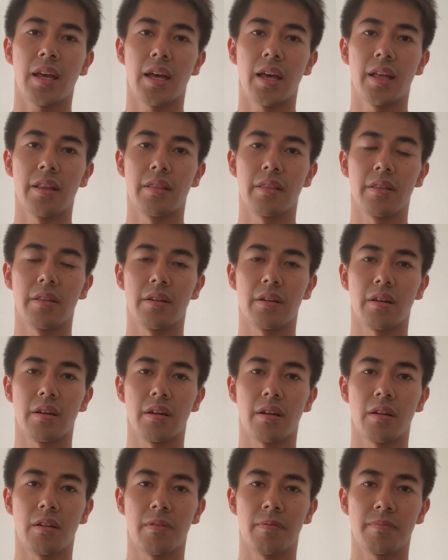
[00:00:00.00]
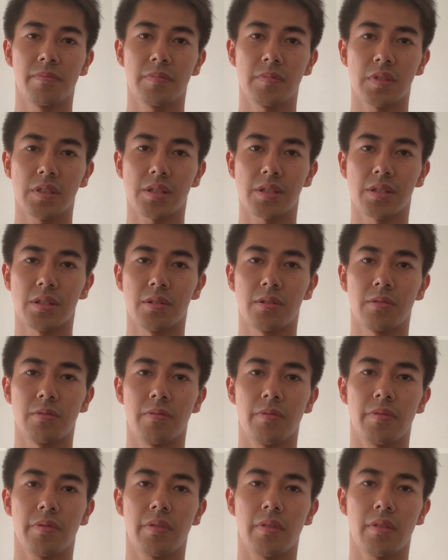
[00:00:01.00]
And so
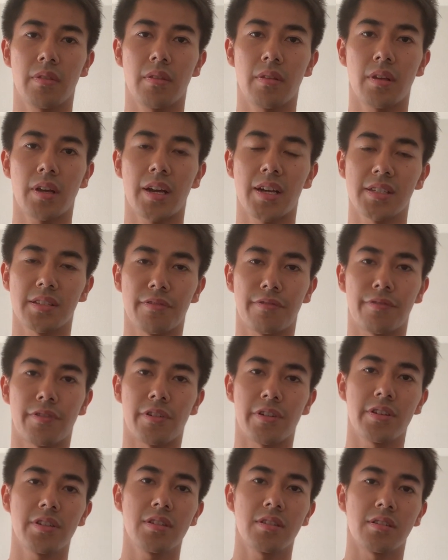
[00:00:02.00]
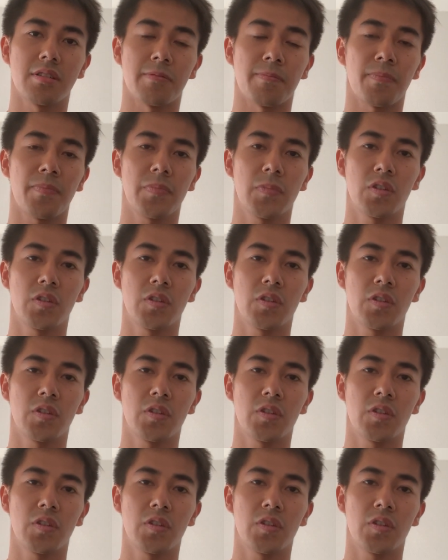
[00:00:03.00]
as a foreigner,